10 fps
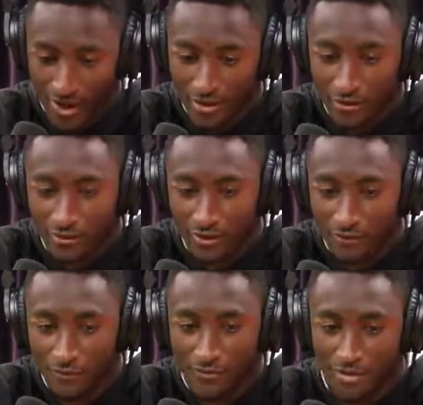I lose like
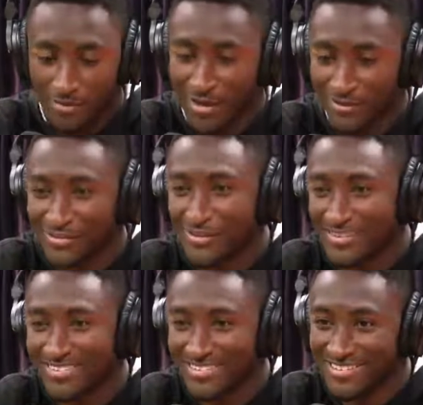15 pounds during
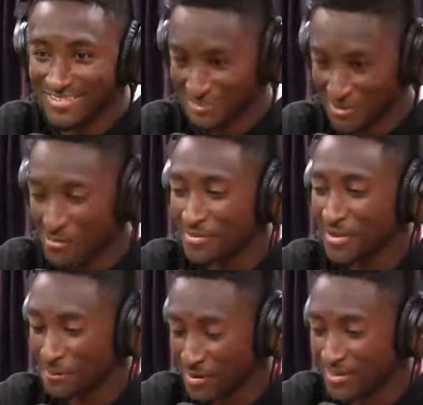the season, so I'm
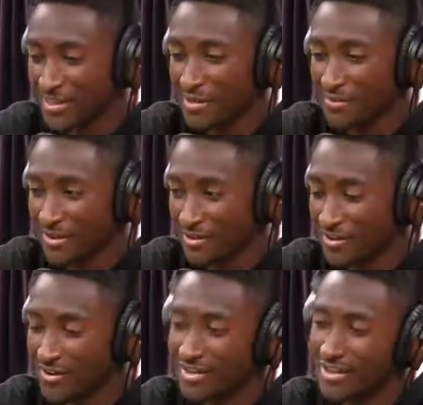like putting that back
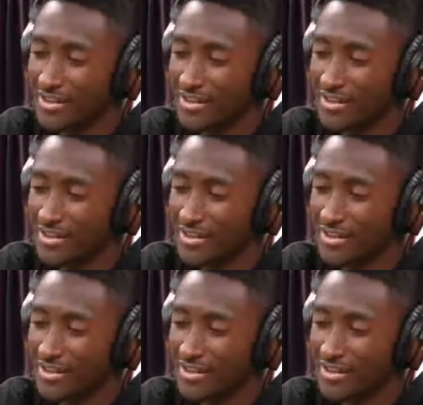on.